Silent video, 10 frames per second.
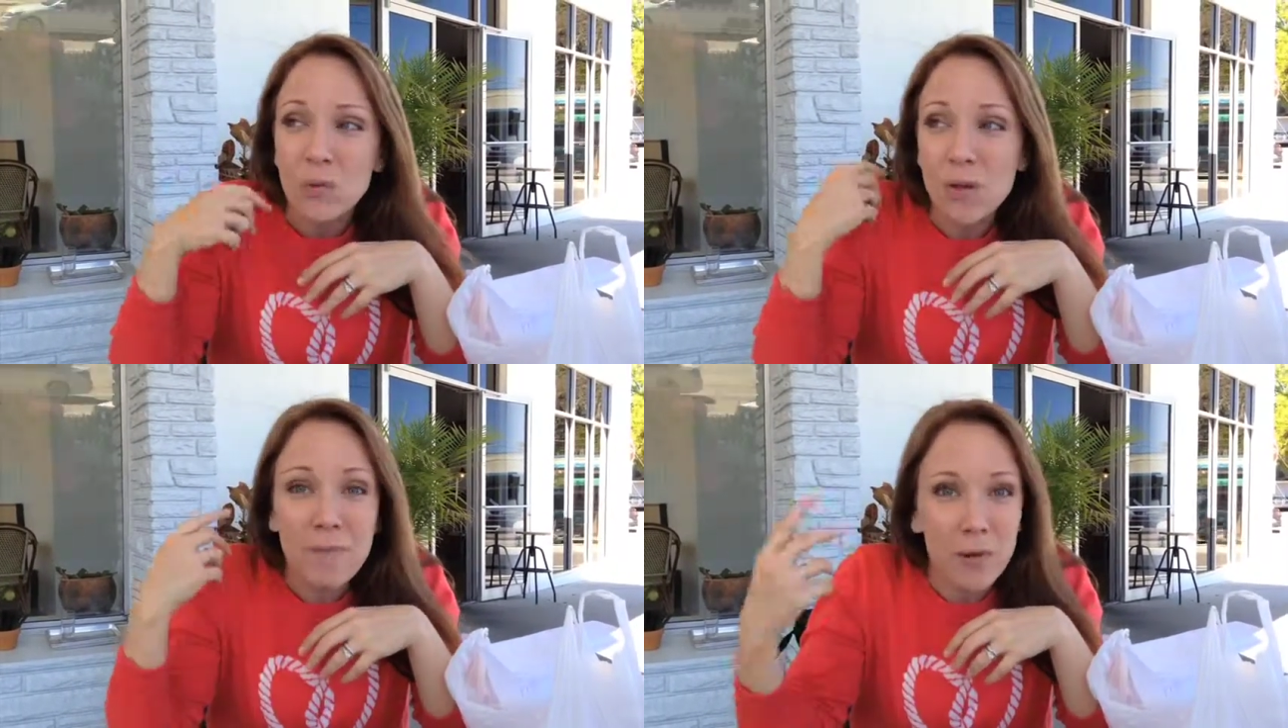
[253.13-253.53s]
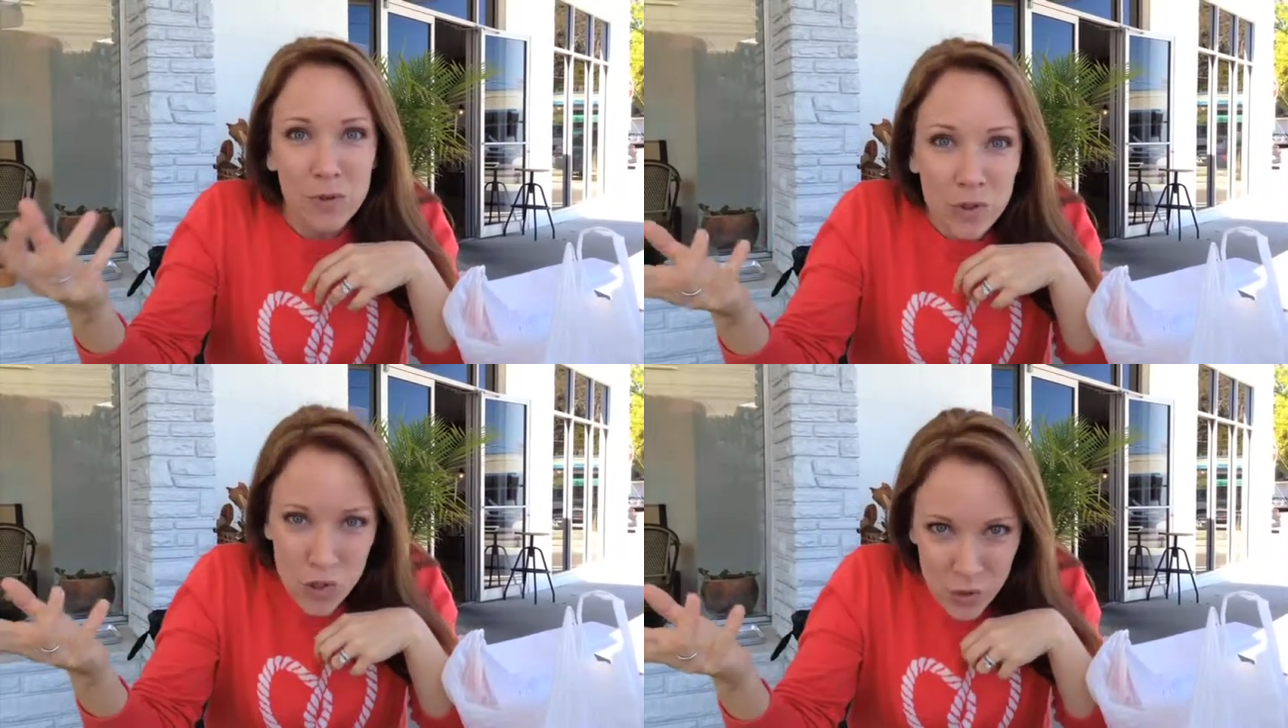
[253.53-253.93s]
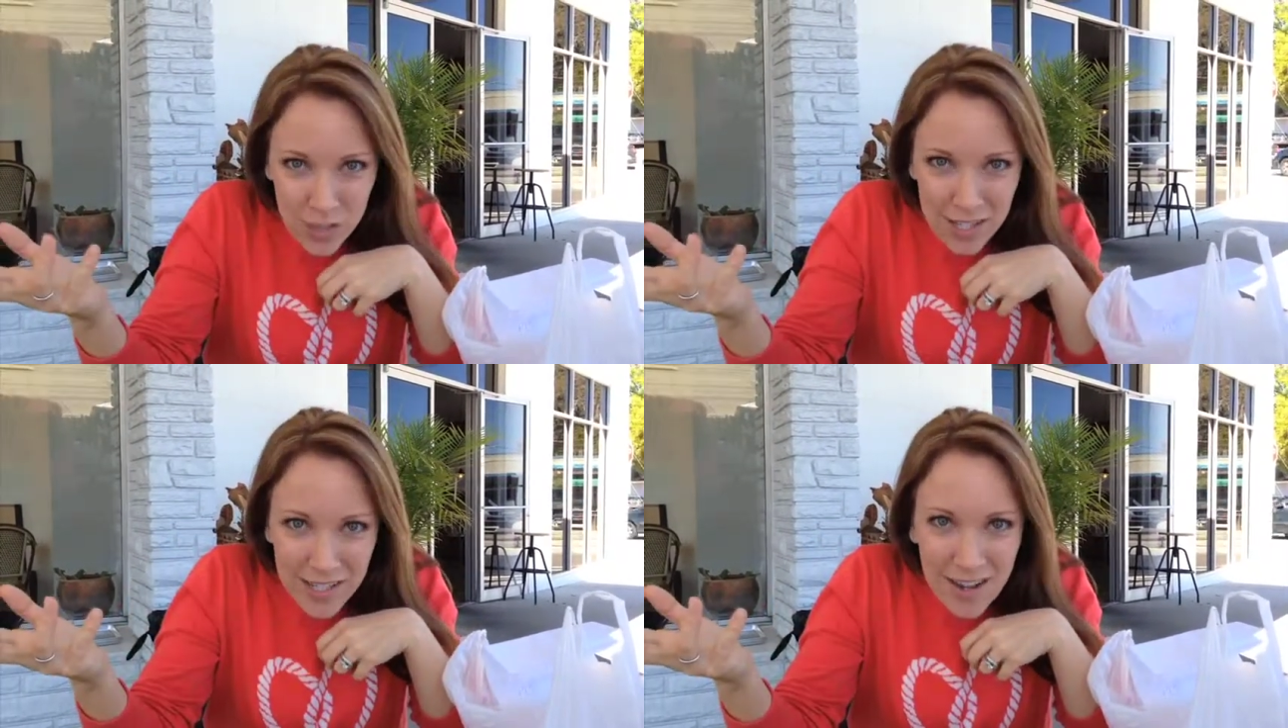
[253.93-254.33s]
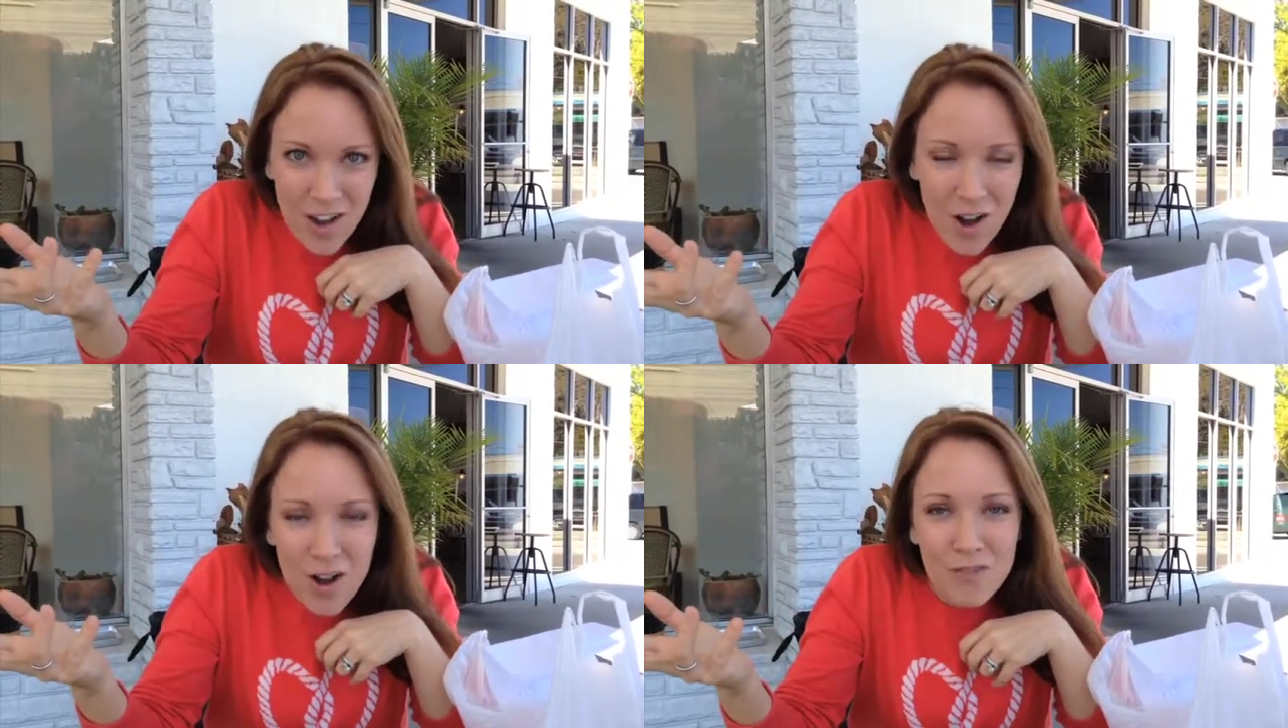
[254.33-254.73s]
We met with Julie
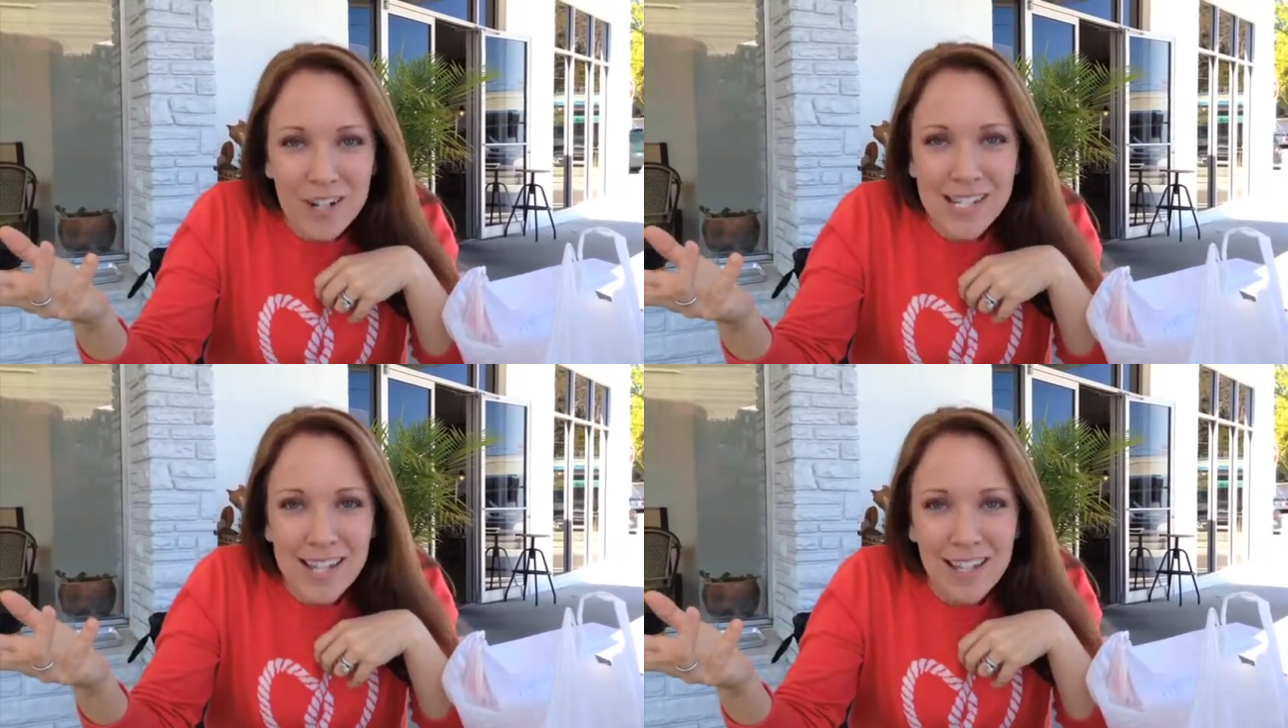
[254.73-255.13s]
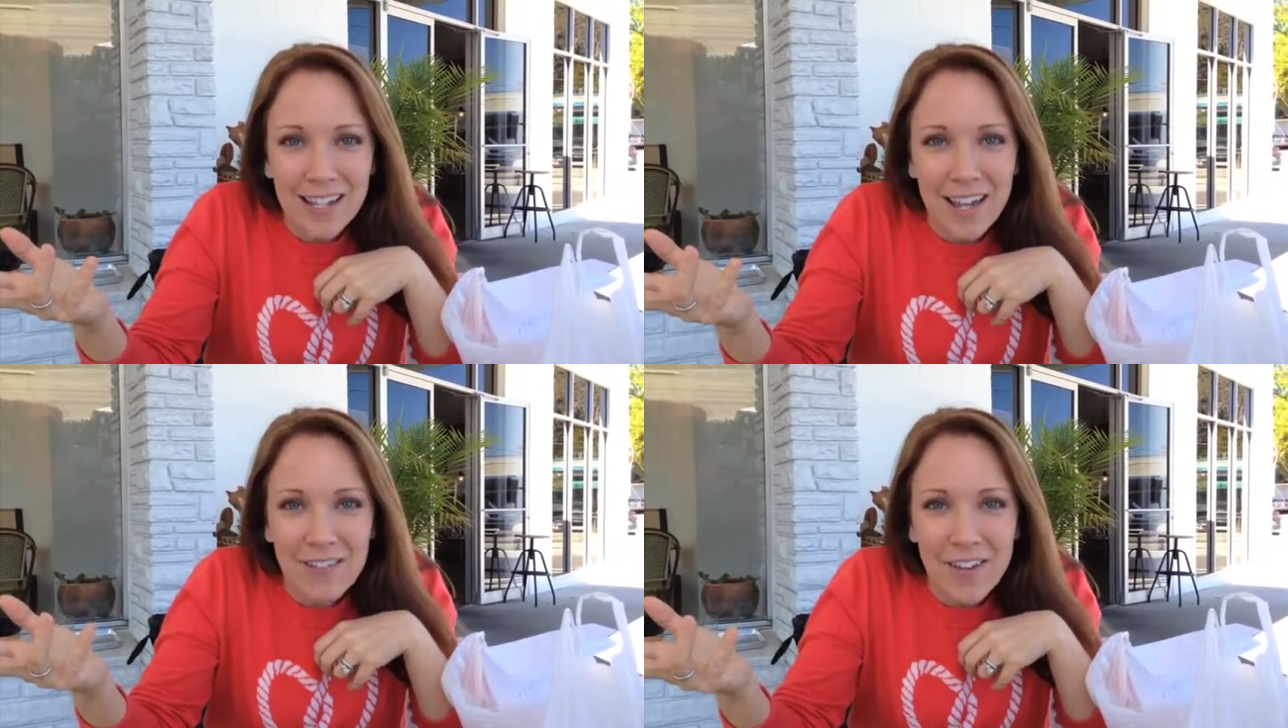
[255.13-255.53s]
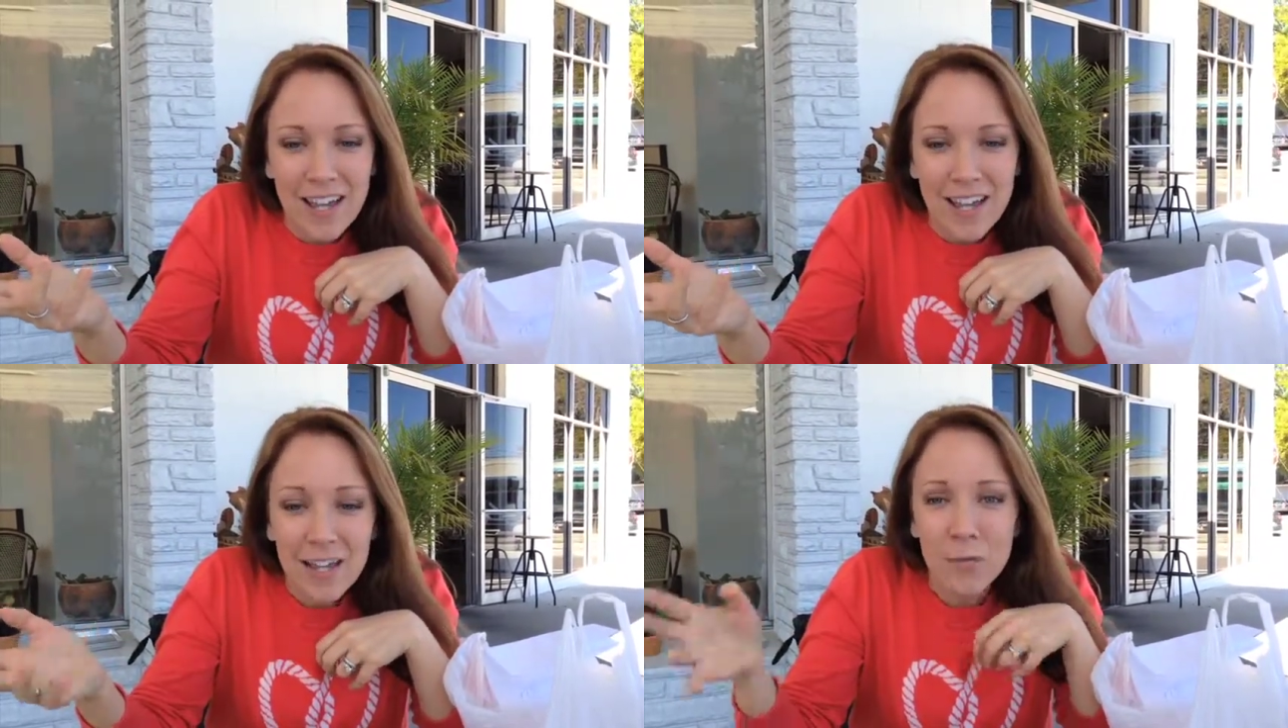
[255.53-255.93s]
over at Dandelion Cafe.